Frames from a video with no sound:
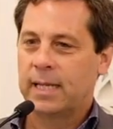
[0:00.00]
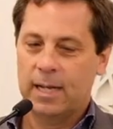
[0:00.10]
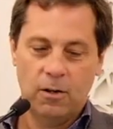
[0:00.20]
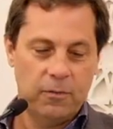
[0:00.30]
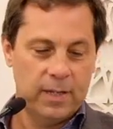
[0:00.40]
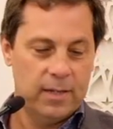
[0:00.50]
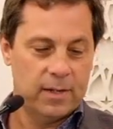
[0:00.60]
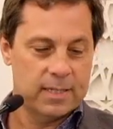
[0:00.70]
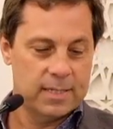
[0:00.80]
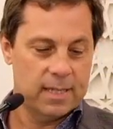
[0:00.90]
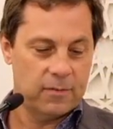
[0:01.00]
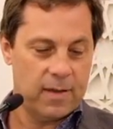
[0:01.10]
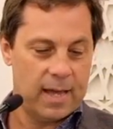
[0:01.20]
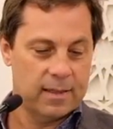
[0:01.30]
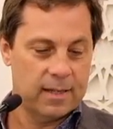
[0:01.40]
And hopefully you can see the
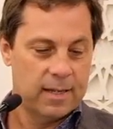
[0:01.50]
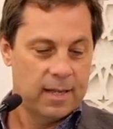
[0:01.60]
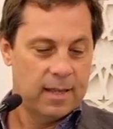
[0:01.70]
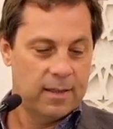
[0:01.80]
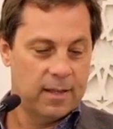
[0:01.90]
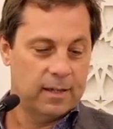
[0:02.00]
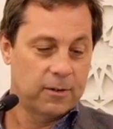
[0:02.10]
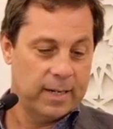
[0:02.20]
fact that the